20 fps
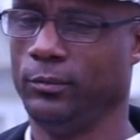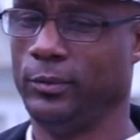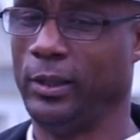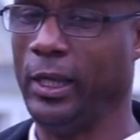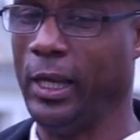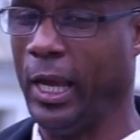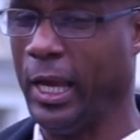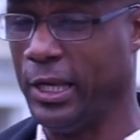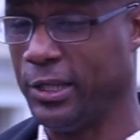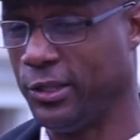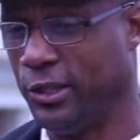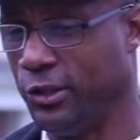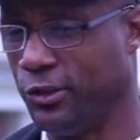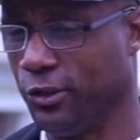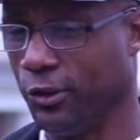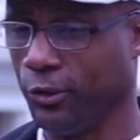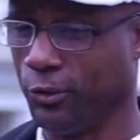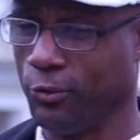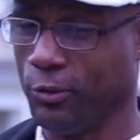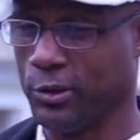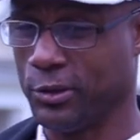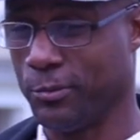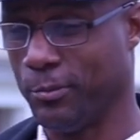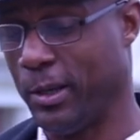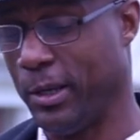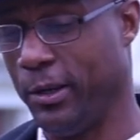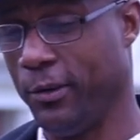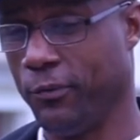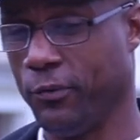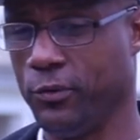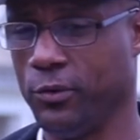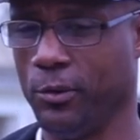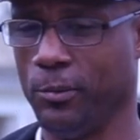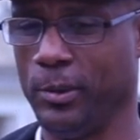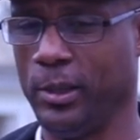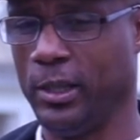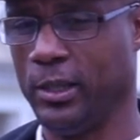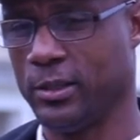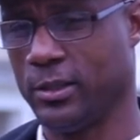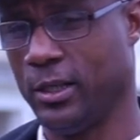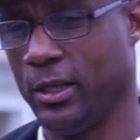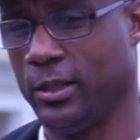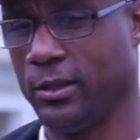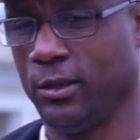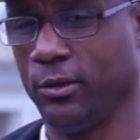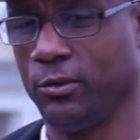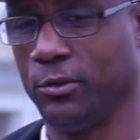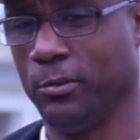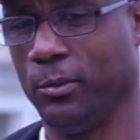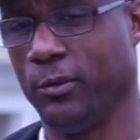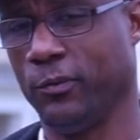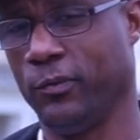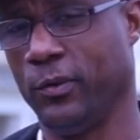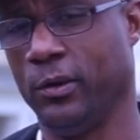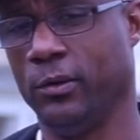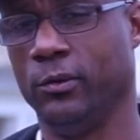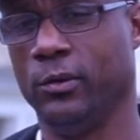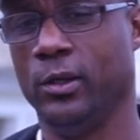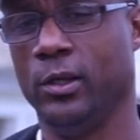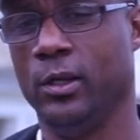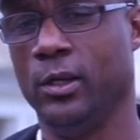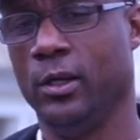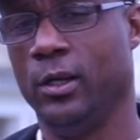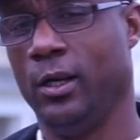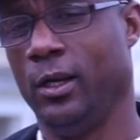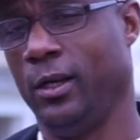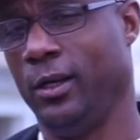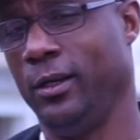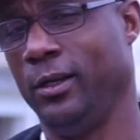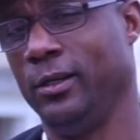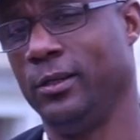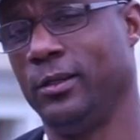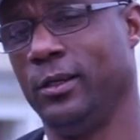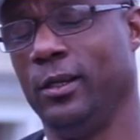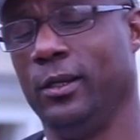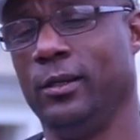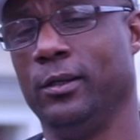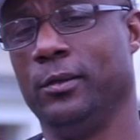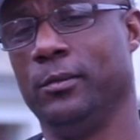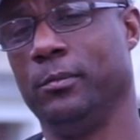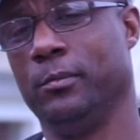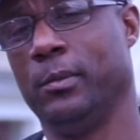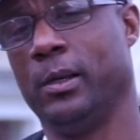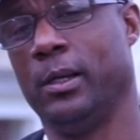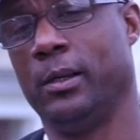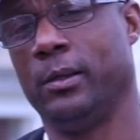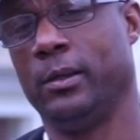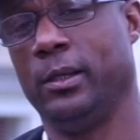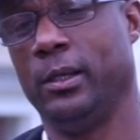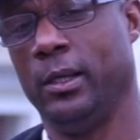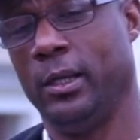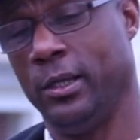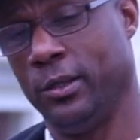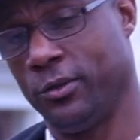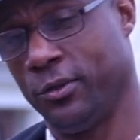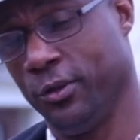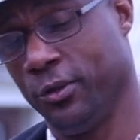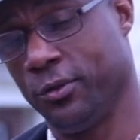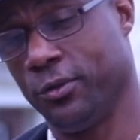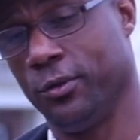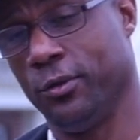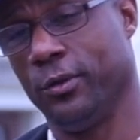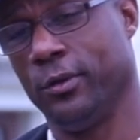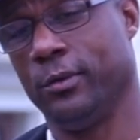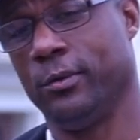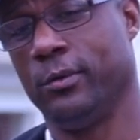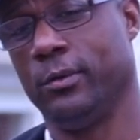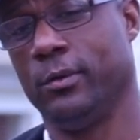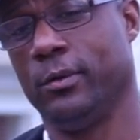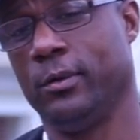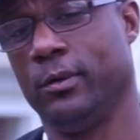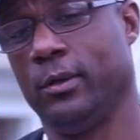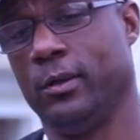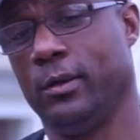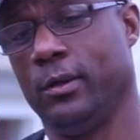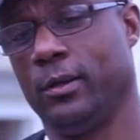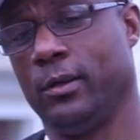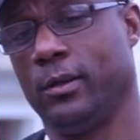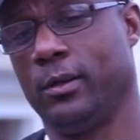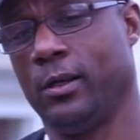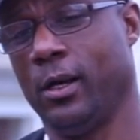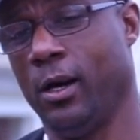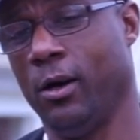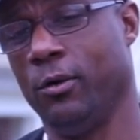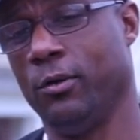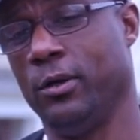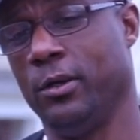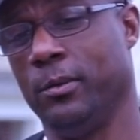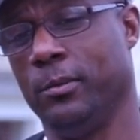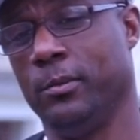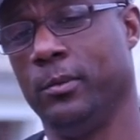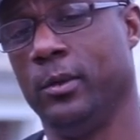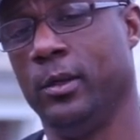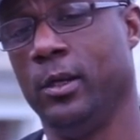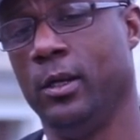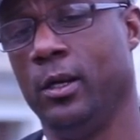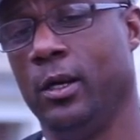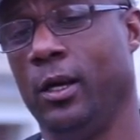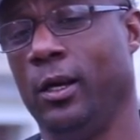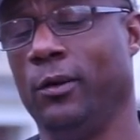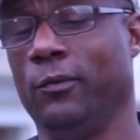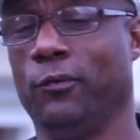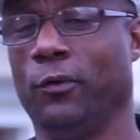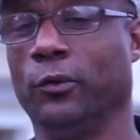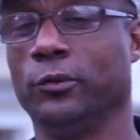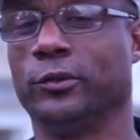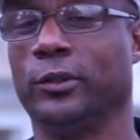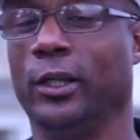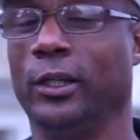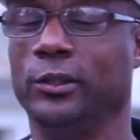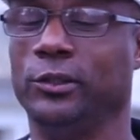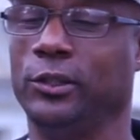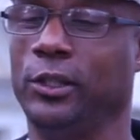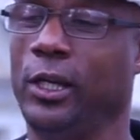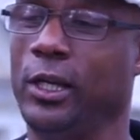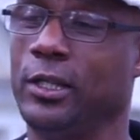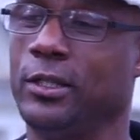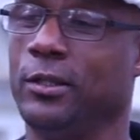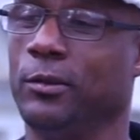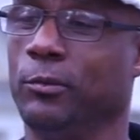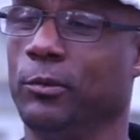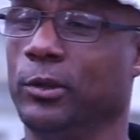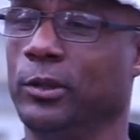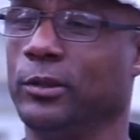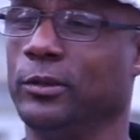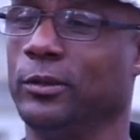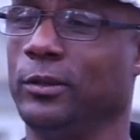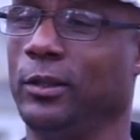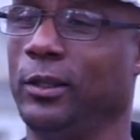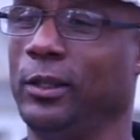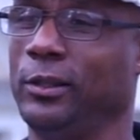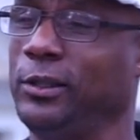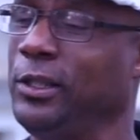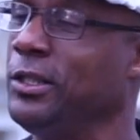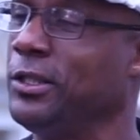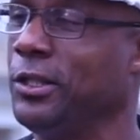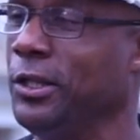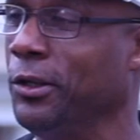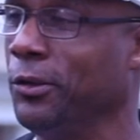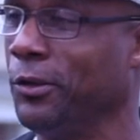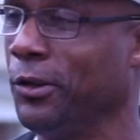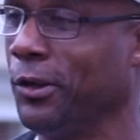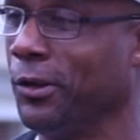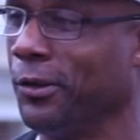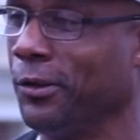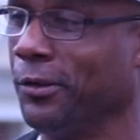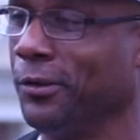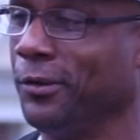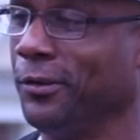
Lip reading: They asked each other questions. My nephew came in last night, I talked to him on the phone, and he said that his sister called him, and the first thing she asked him was, is he still there?